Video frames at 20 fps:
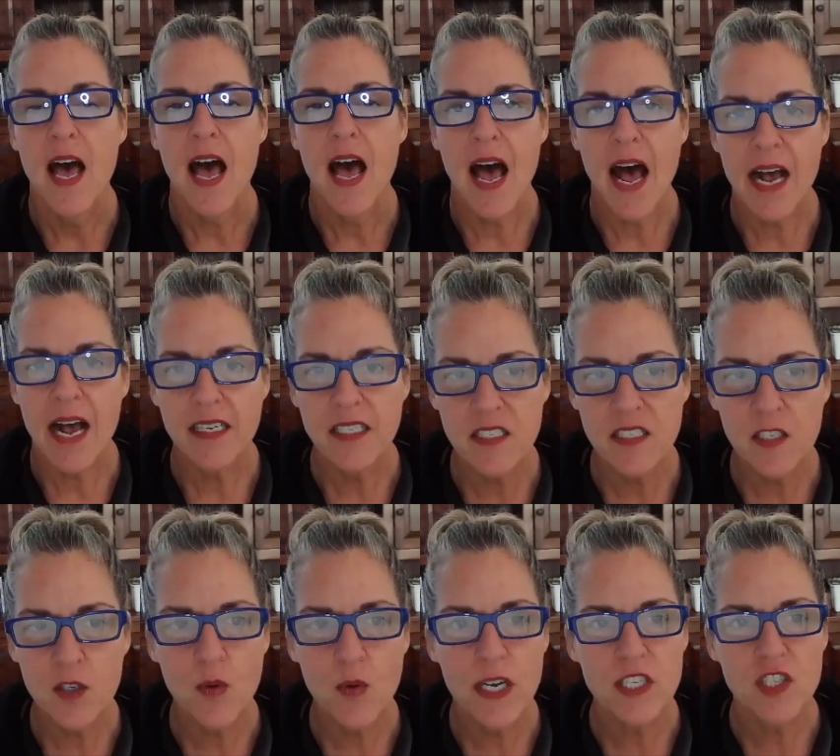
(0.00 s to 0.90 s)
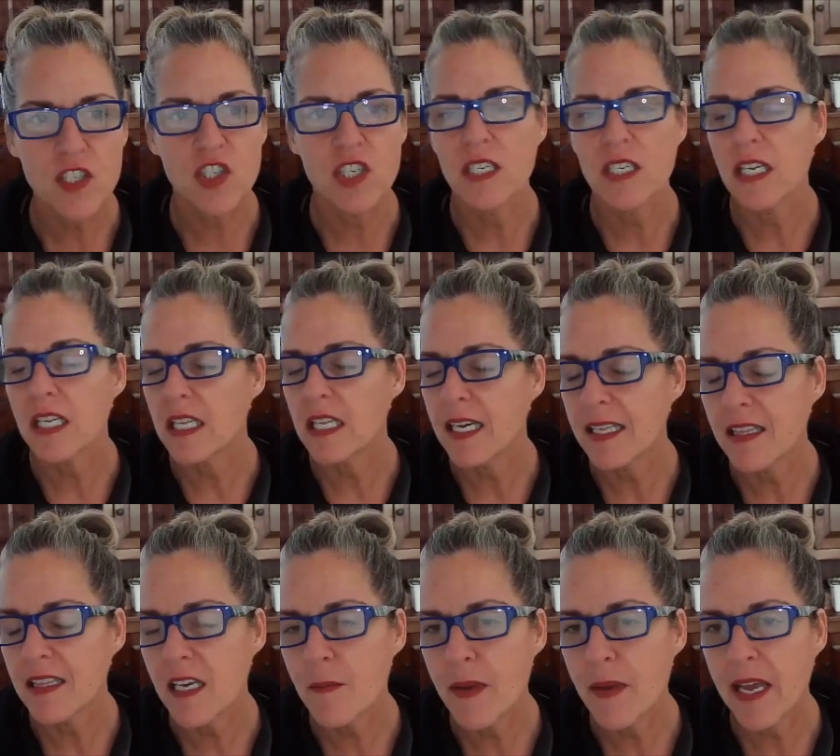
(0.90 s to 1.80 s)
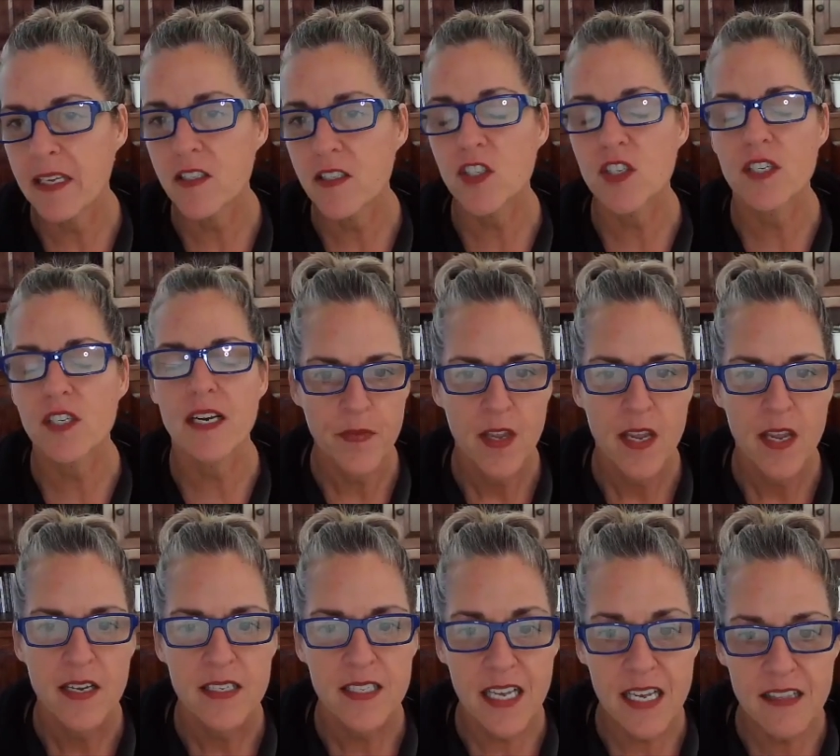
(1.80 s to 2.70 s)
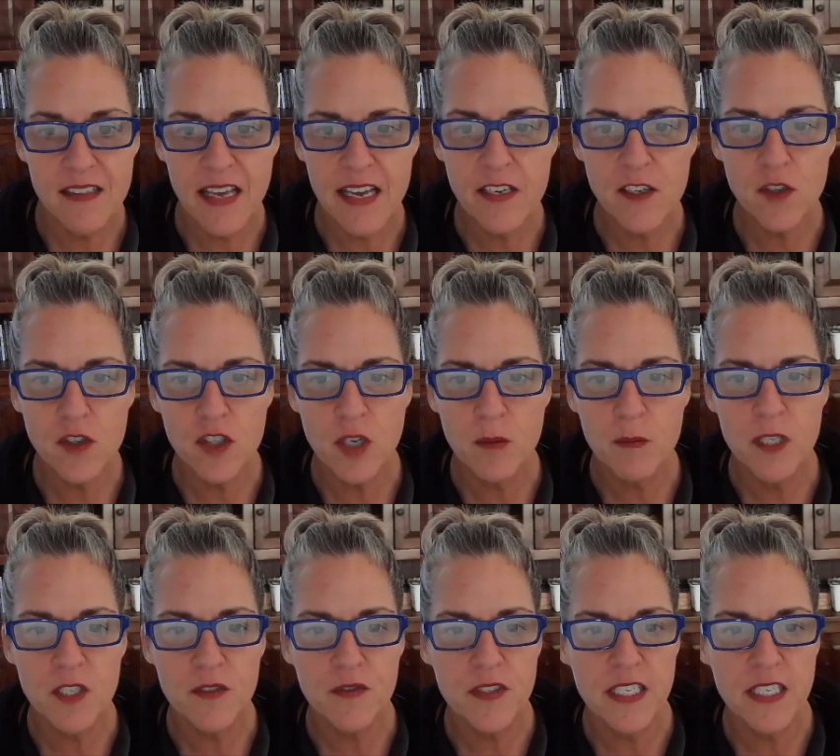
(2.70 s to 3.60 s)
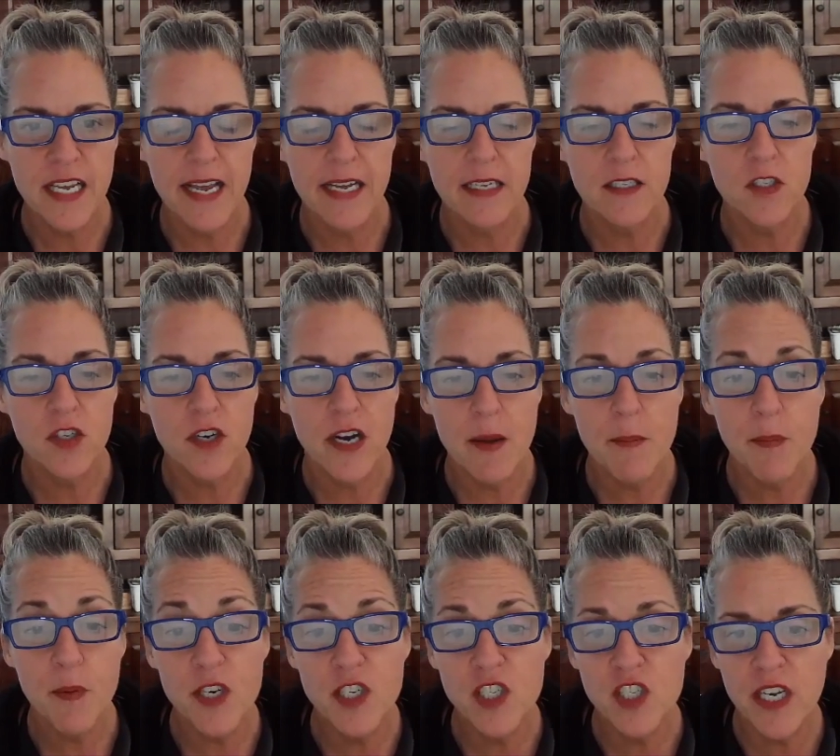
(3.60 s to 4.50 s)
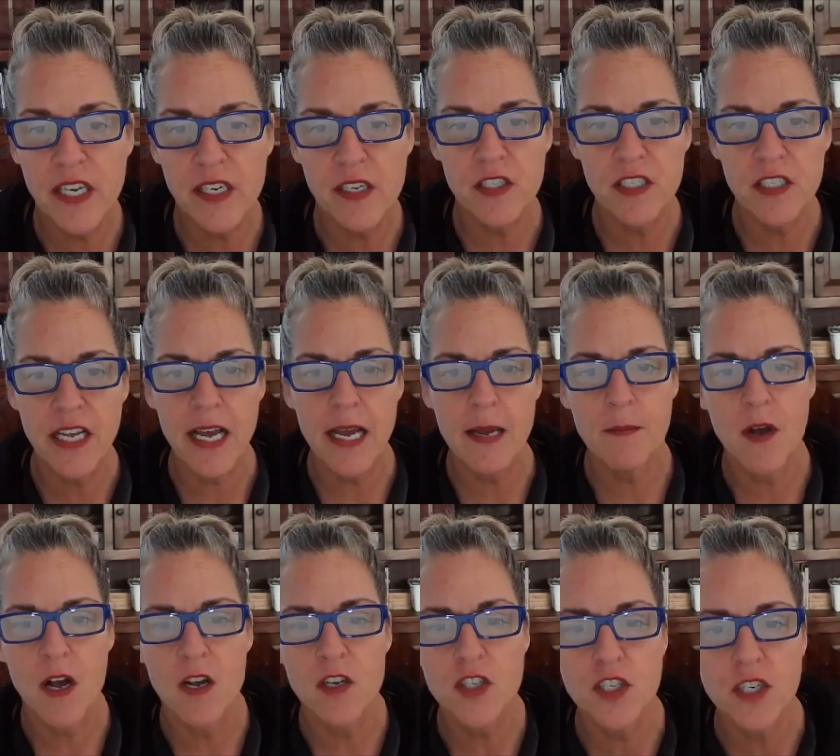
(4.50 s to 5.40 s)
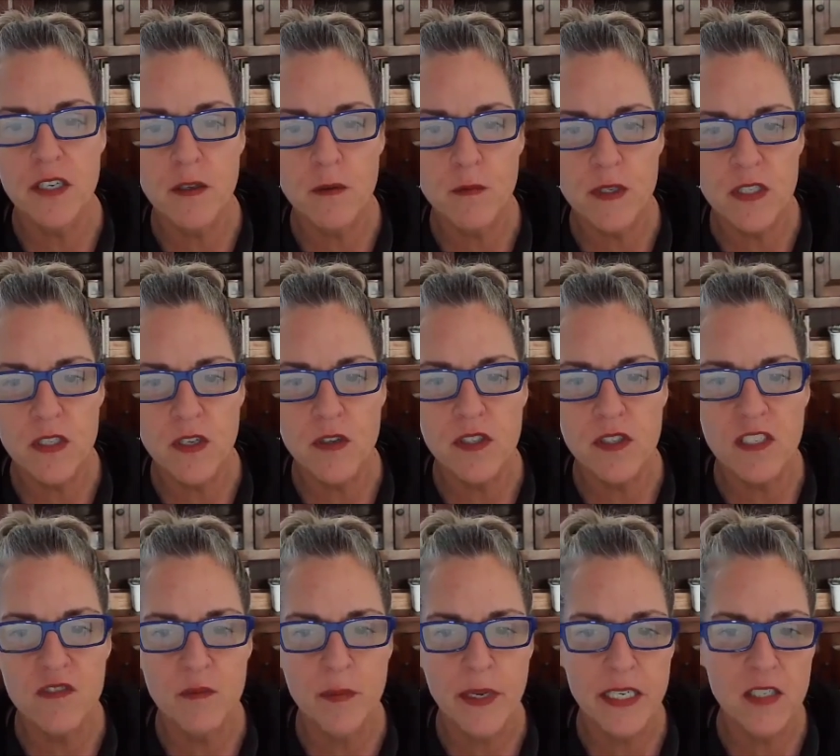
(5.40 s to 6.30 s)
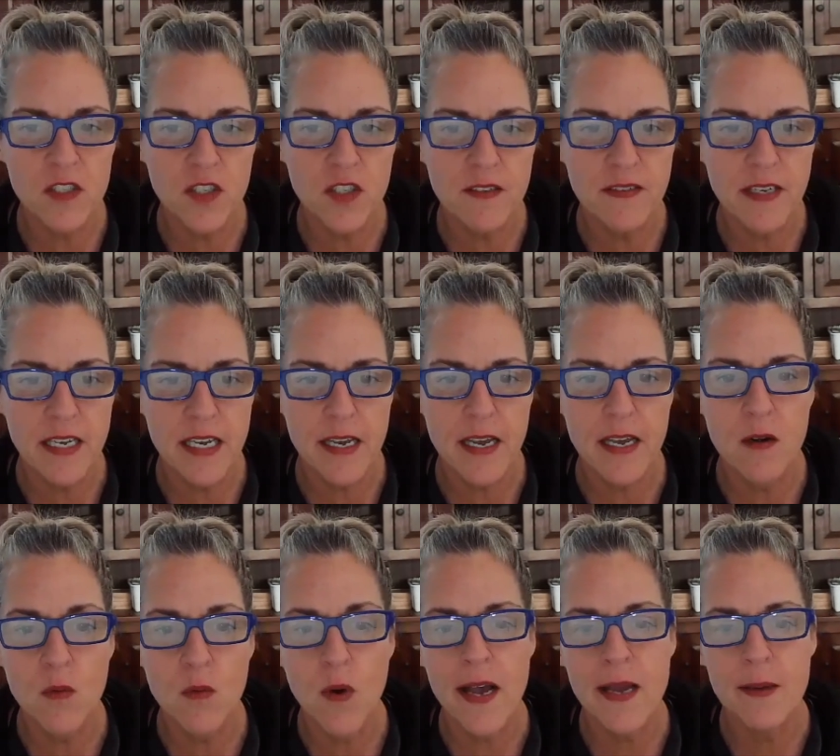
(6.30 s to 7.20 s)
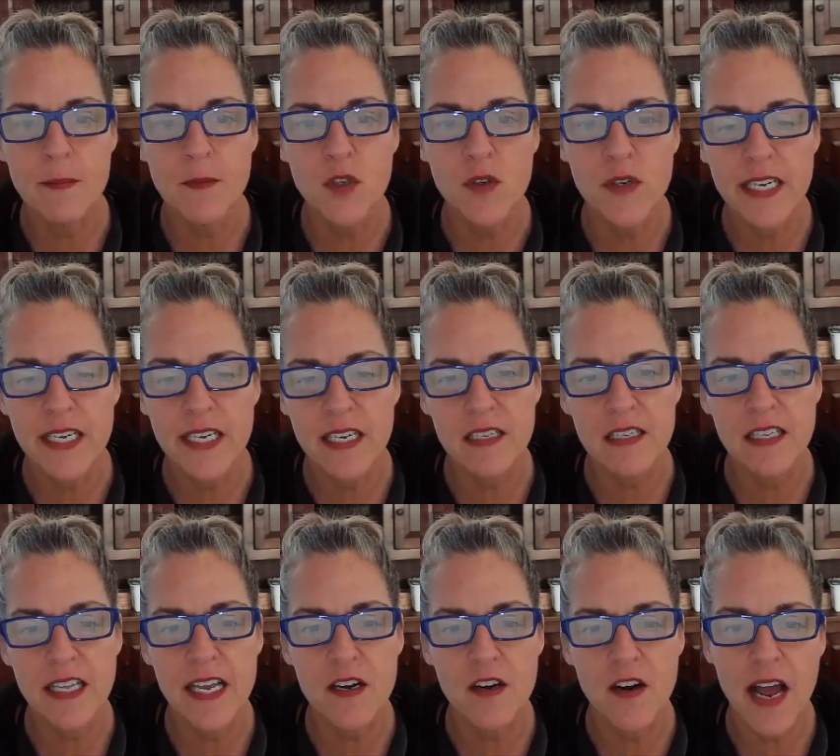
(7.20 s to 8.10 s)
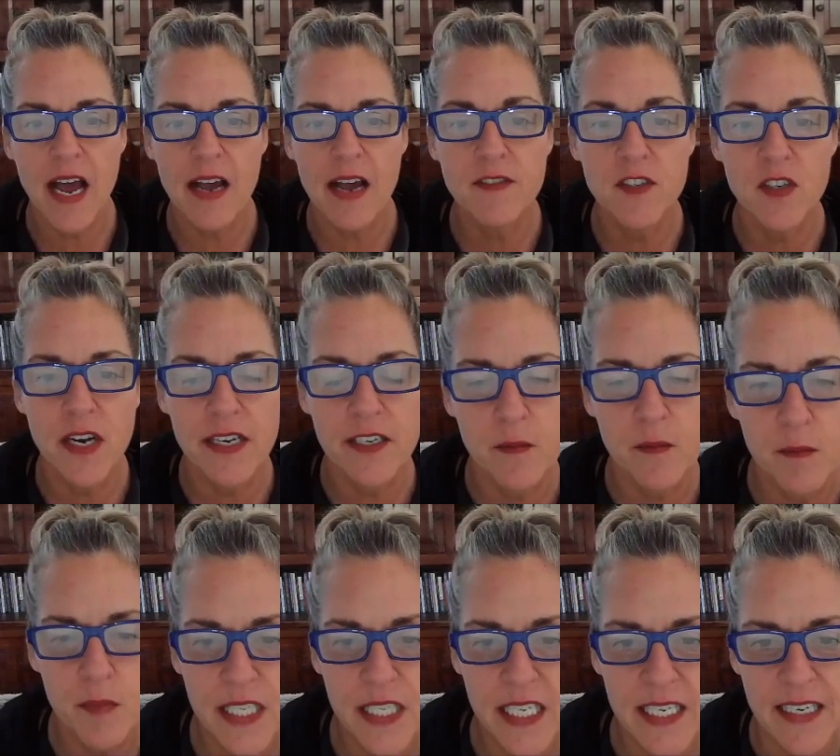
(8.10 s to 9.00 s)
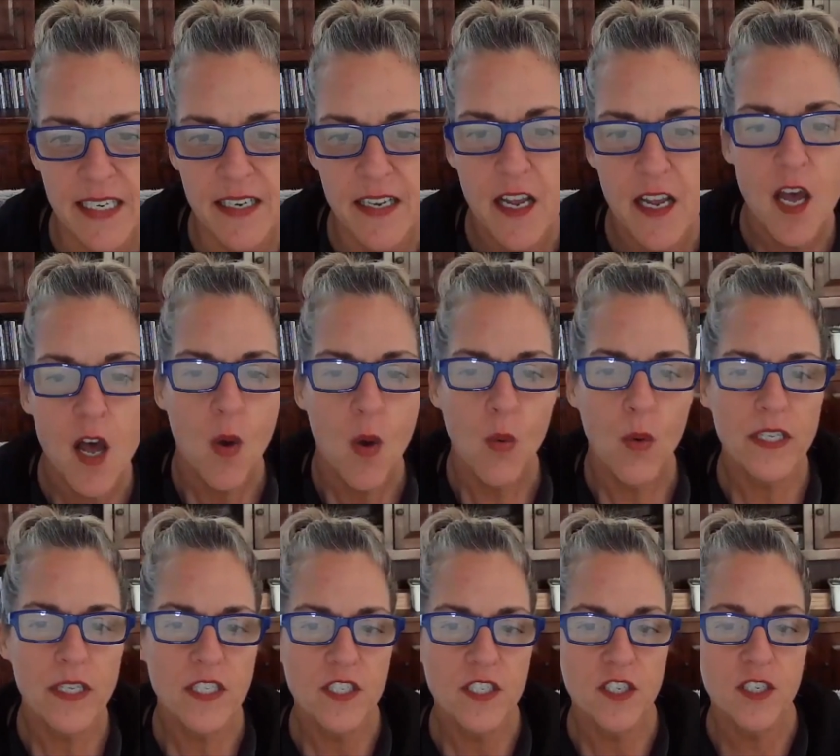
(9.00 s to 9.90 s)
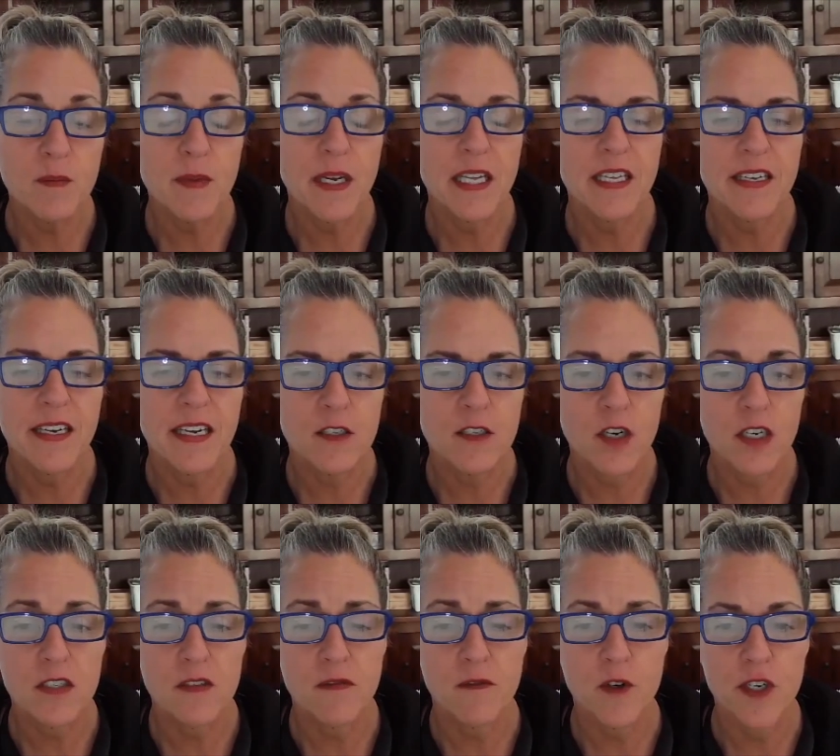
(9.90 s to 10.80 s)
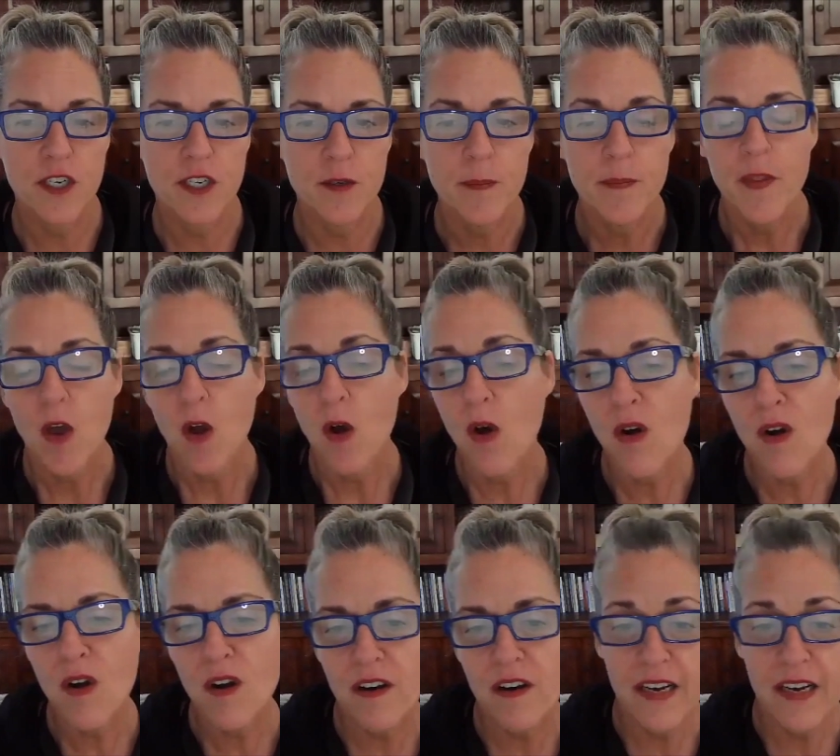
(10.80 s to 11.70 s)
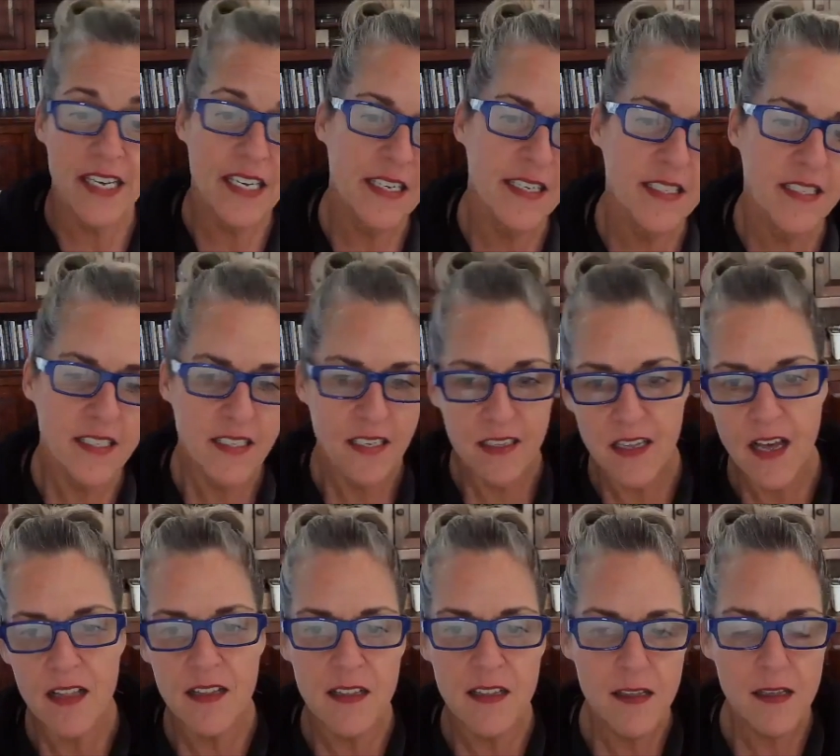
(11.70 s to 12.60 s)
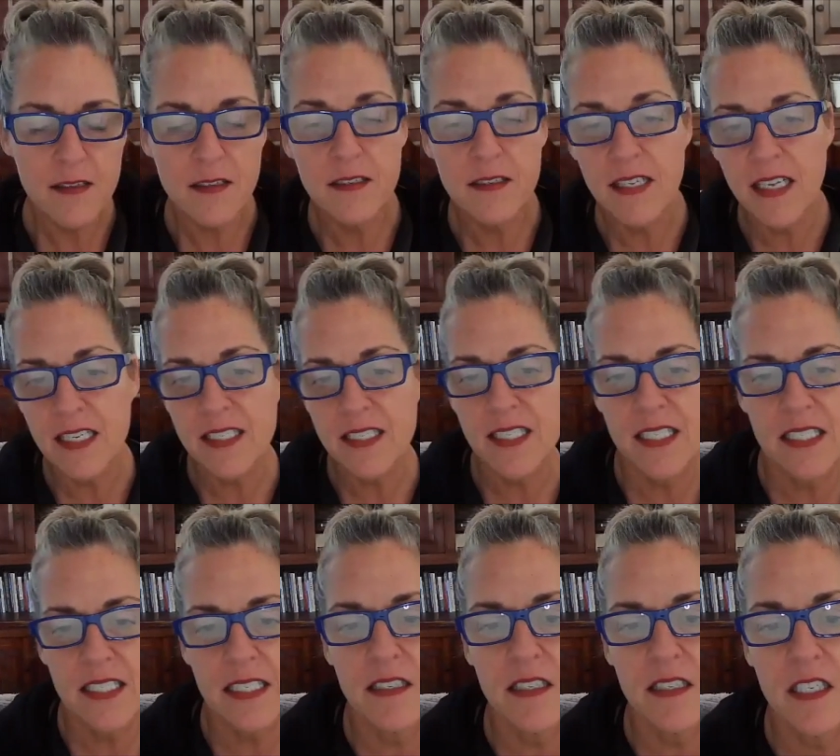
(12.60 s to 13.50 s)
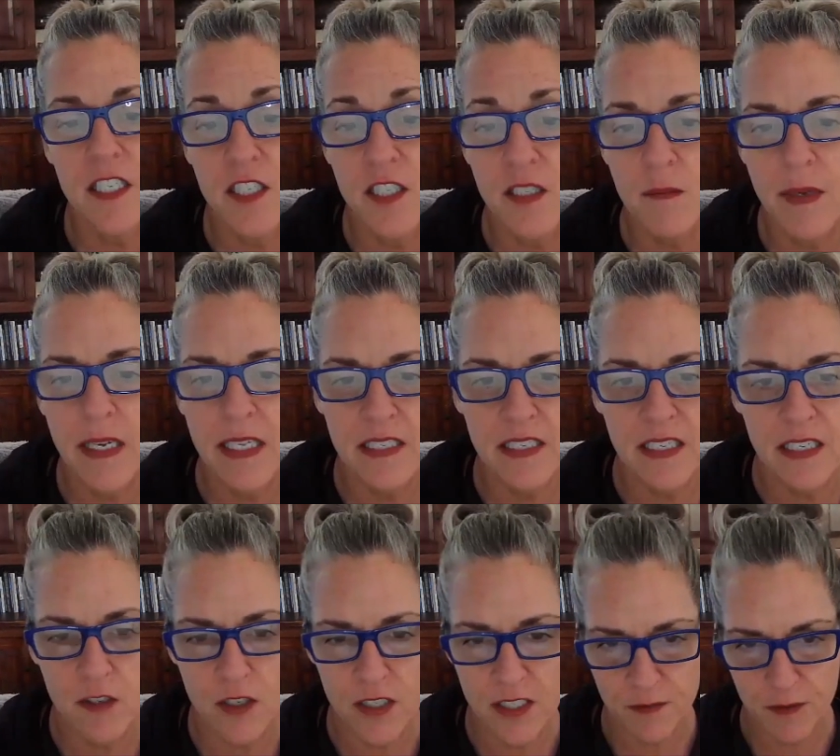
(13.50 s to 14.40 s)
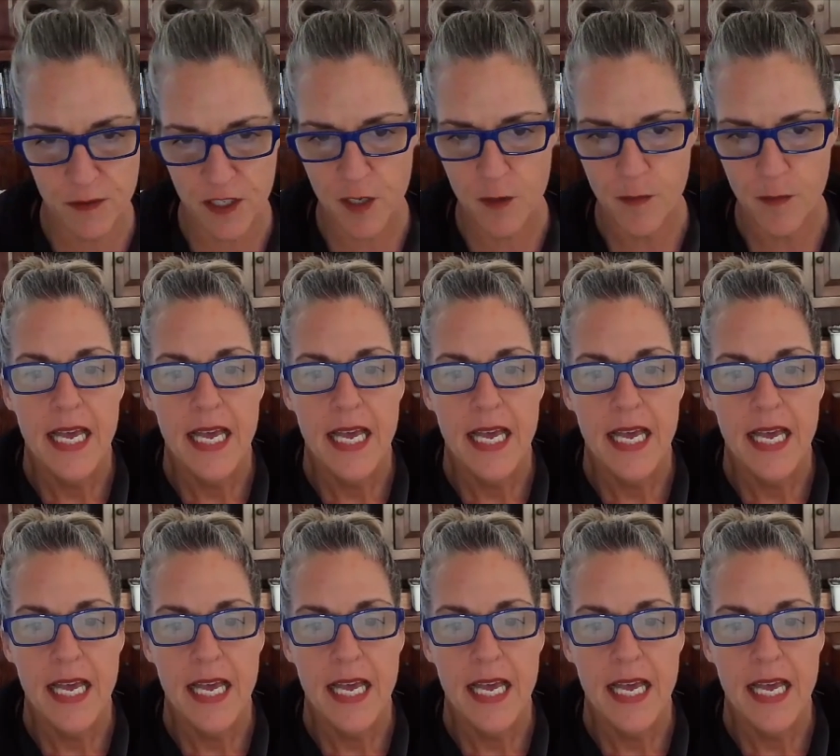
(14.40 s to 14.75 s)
Ask the question, let them answer, say, thank you so much for the answer. I appreciate your time. I'll share the results of my survey and why I'm doing it later after I complete it. What's a good mailing address for you? Or is la la la la la still a good mailing address for you?